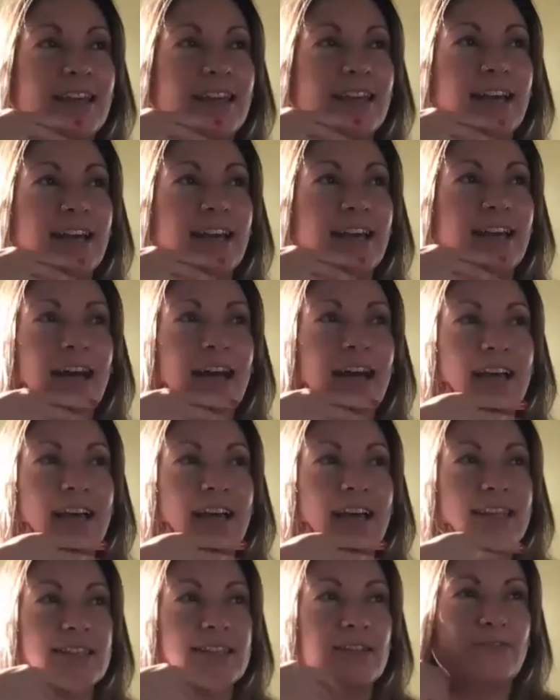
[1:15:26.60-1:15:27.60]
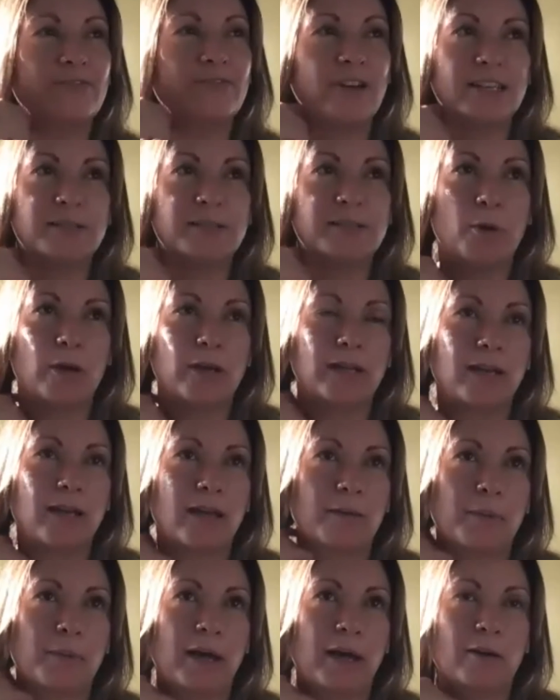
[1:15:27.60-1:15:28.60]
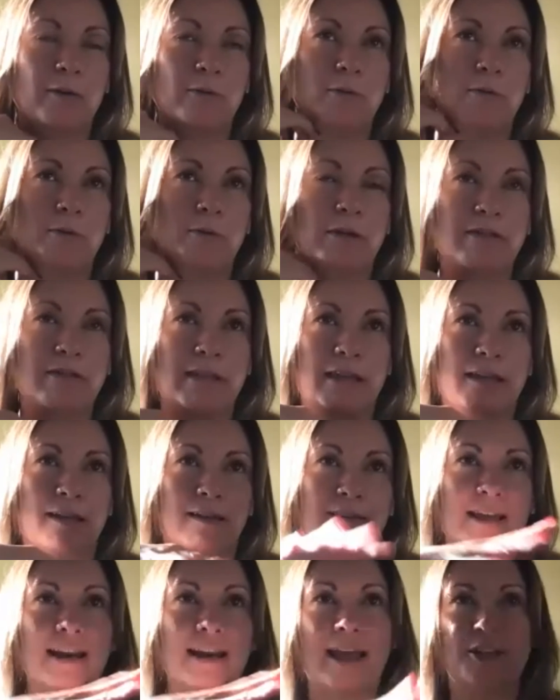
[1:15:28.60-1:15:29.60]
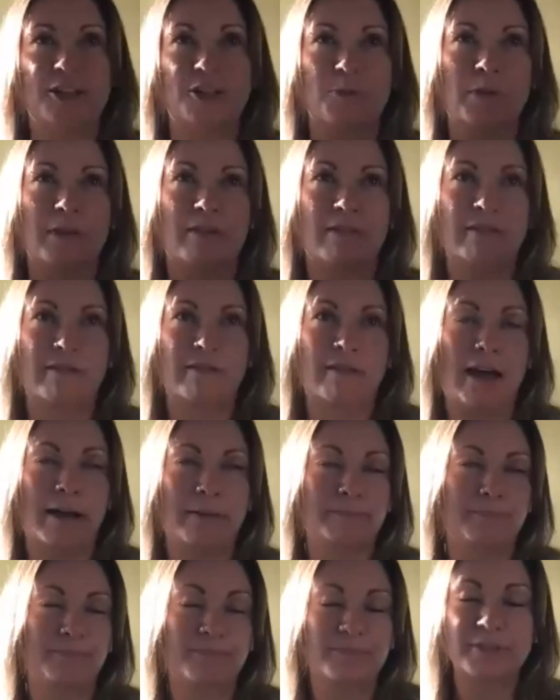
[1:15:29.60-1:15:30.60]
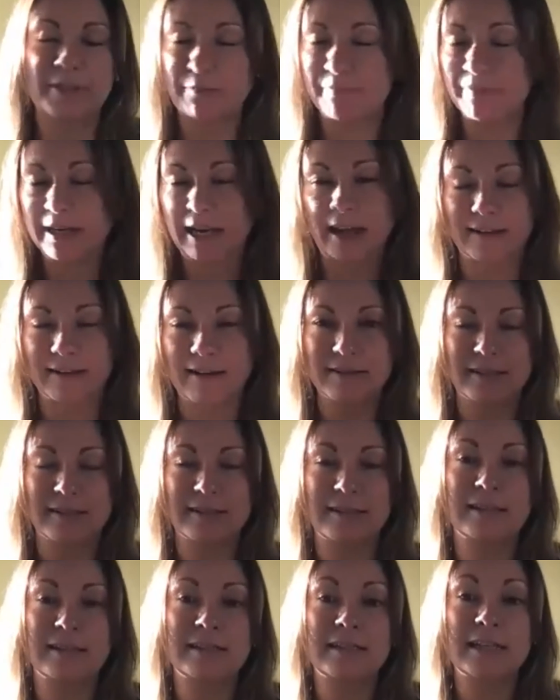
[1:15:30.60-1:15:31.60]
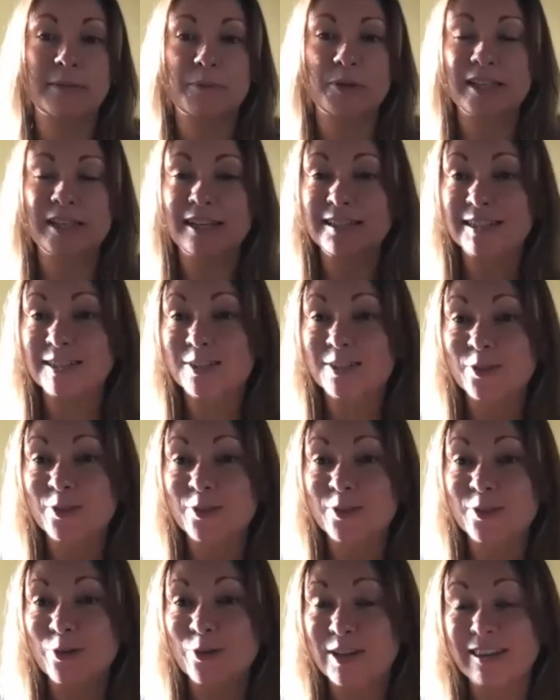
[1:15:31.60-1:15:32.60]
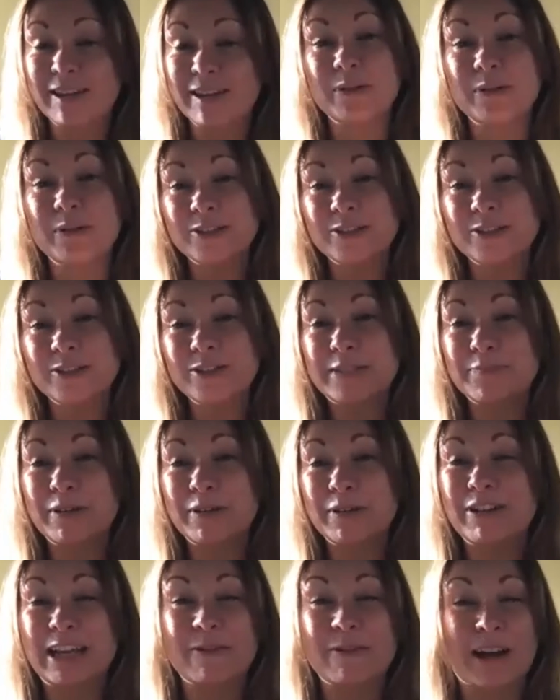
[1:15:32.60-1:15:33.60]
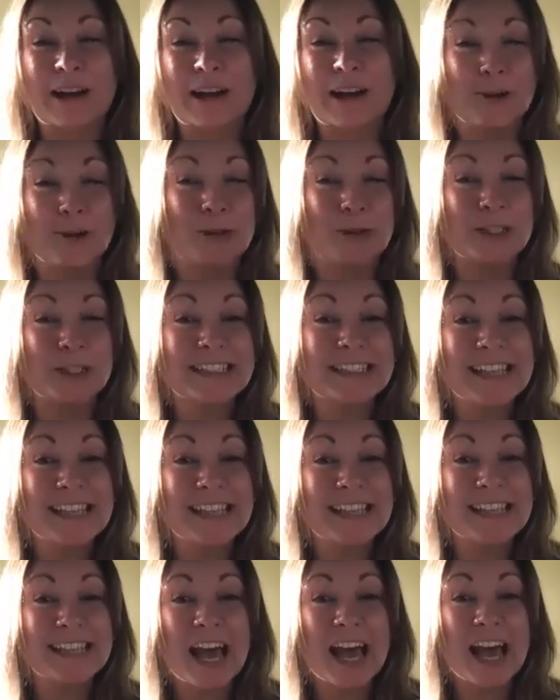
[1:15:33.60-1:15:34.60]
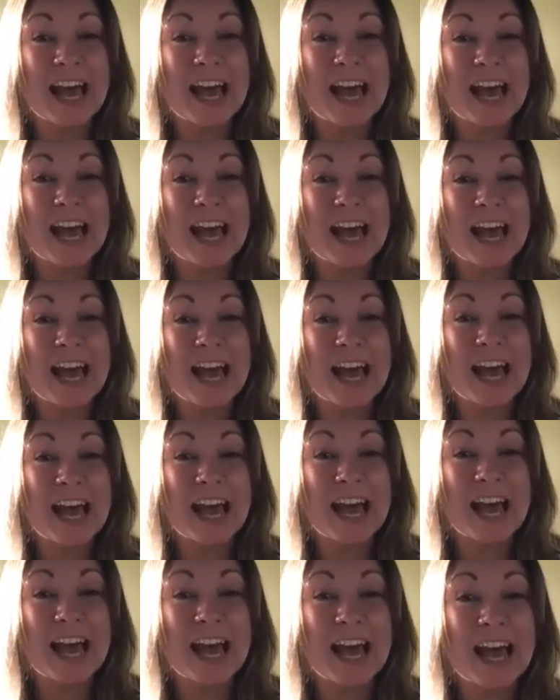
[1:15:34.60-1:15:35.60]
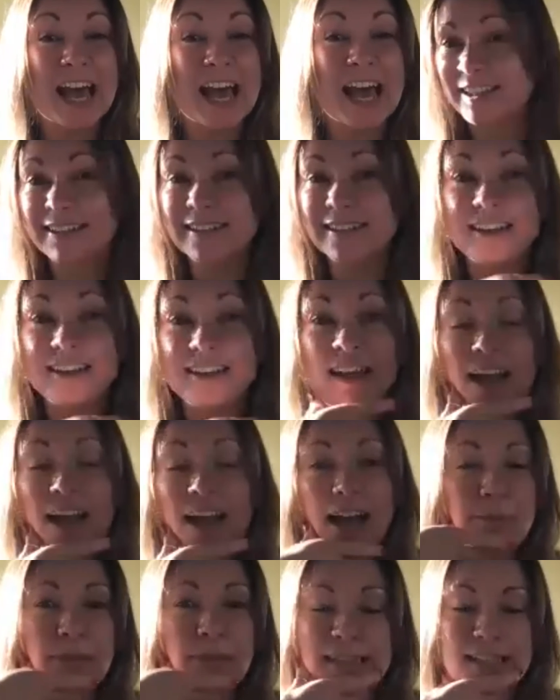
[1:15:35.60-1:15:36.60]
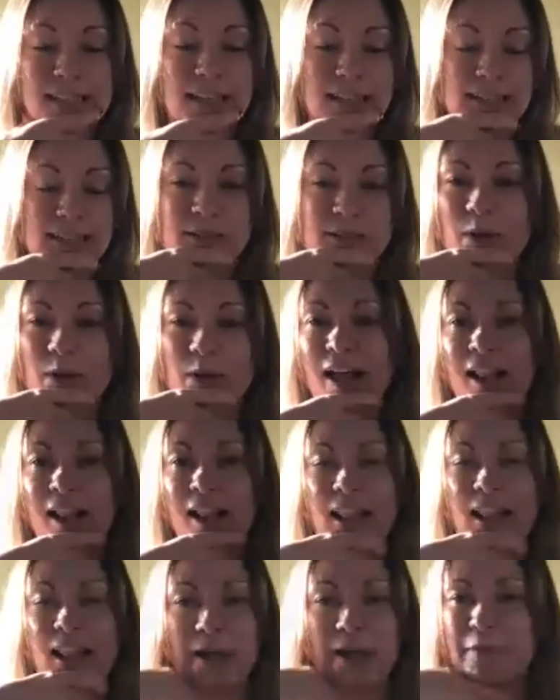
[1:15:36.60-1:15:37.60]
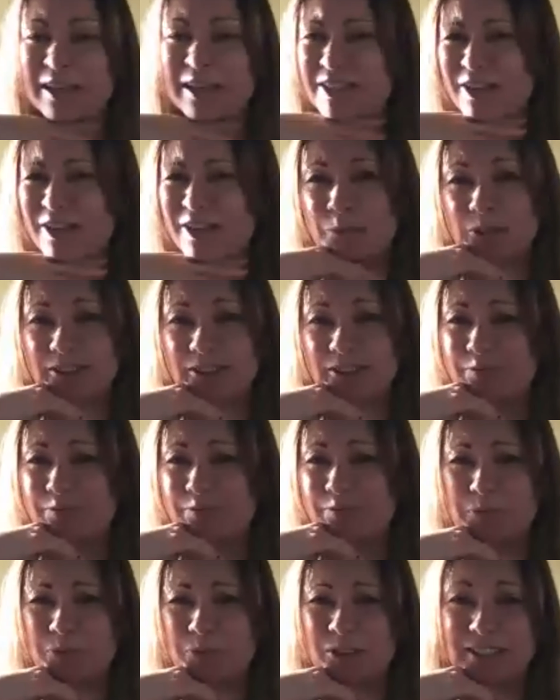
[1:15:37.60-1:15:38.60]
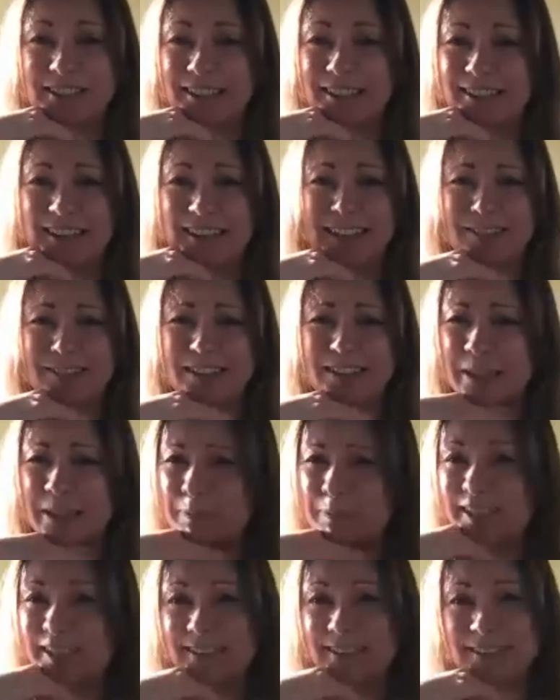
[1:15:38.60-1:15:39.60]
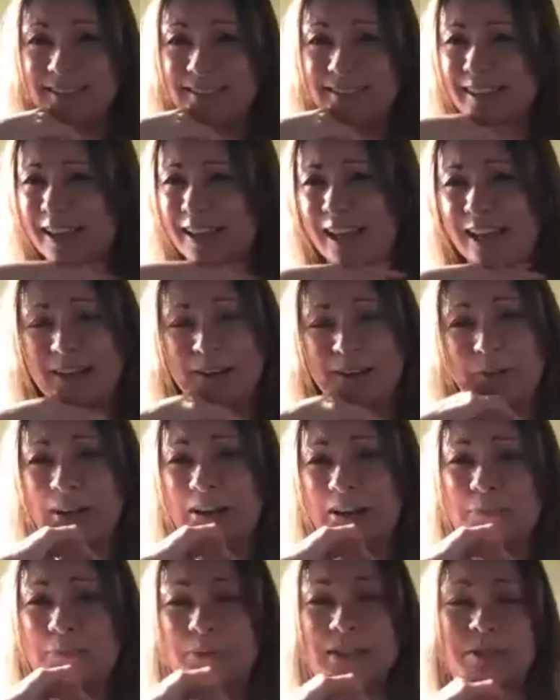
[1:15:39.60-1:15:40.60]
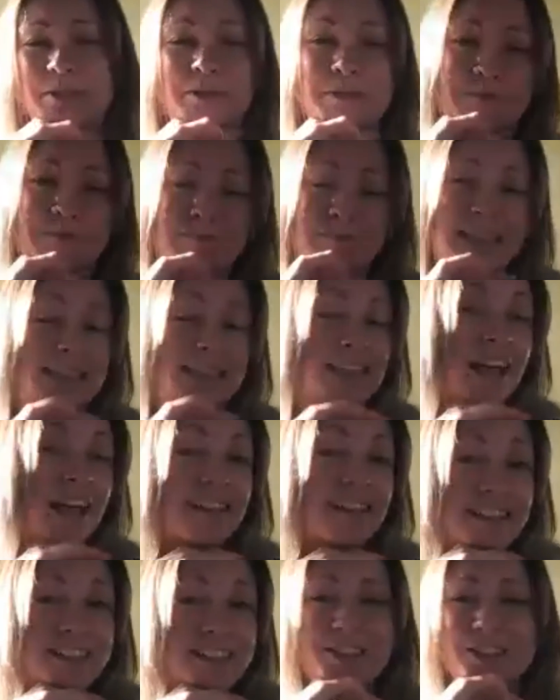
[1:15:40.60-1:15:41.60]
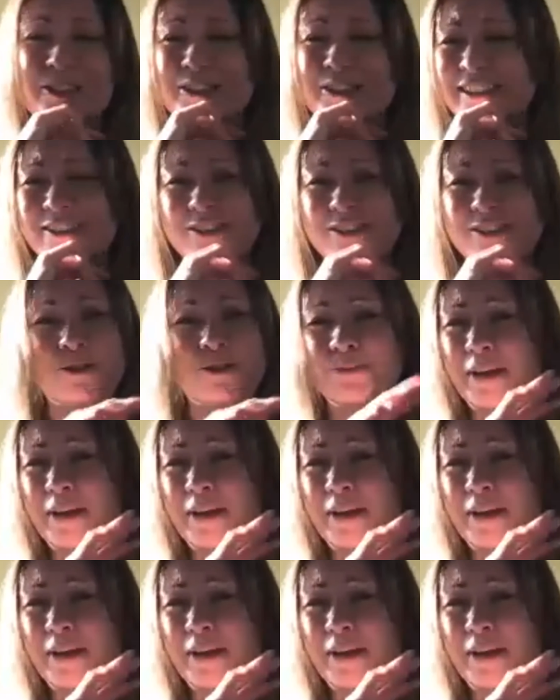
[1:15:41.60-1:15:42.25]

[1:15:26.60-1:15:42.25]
I think so. The first point about the connection with something like narcissistic personality disorder, I think we do need to be really quite cautious about pathologizing incels as well. I certainly wouldn't want to kind of stigmatize anybody with mental health issues or